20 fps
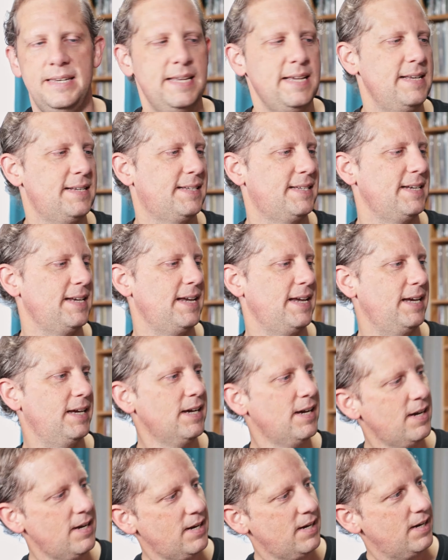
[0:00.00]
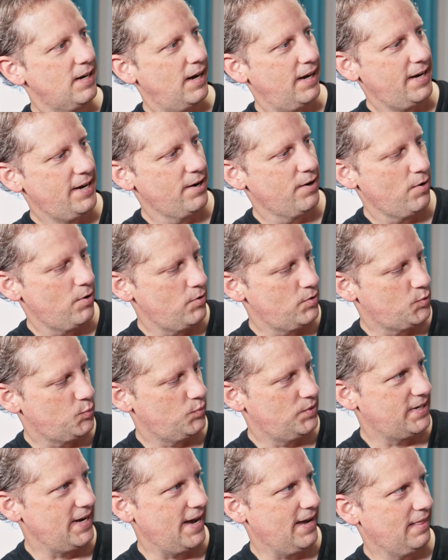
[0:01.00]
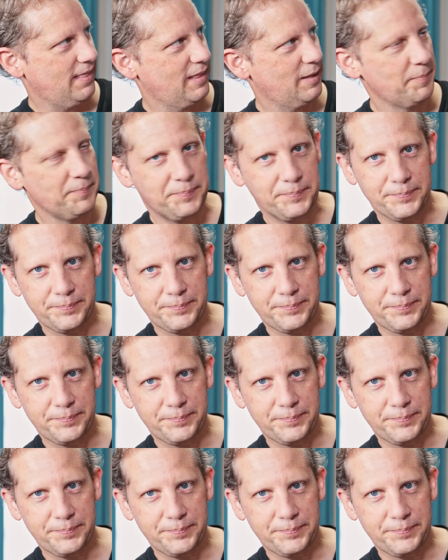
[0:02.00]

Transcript: D.C., A Hero's Death.